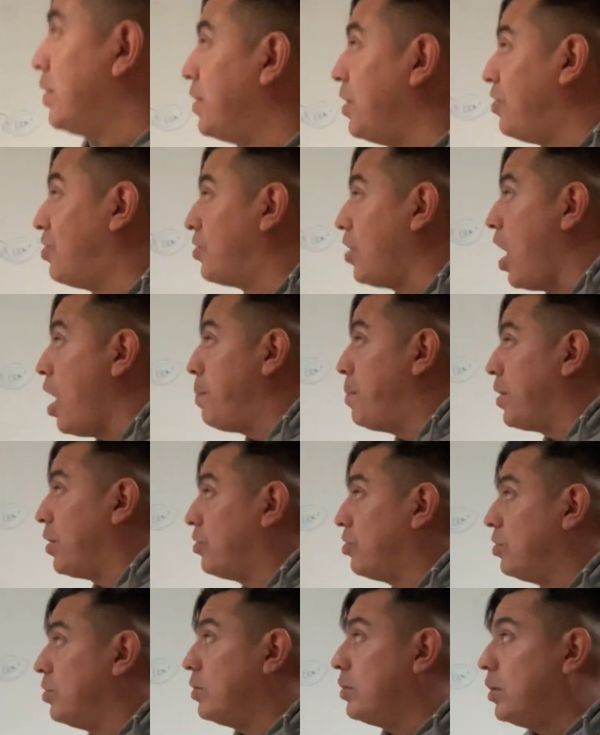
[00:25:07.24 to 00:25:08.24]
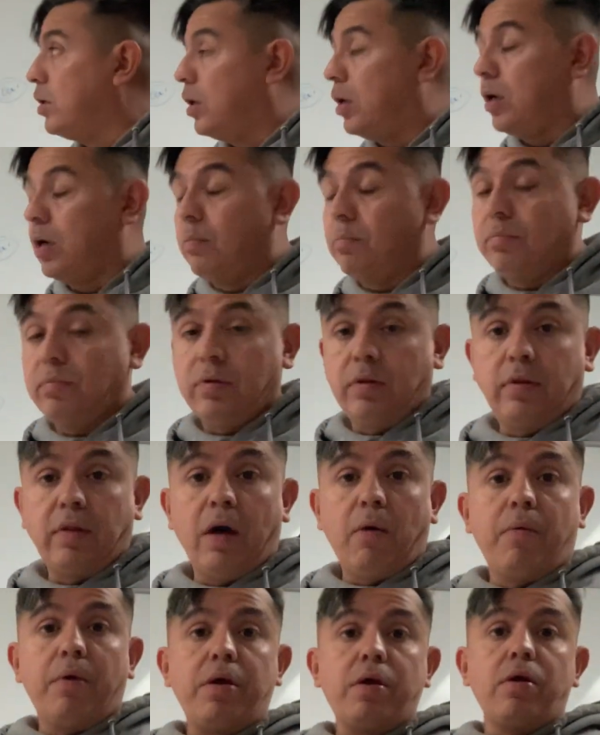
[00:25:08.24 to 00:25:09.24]
these topics.
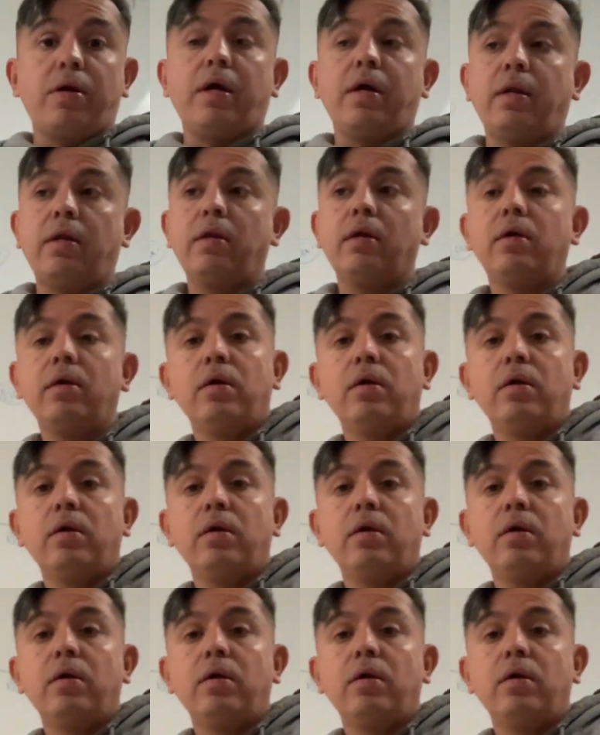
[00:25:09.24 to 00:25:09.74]
That way you can,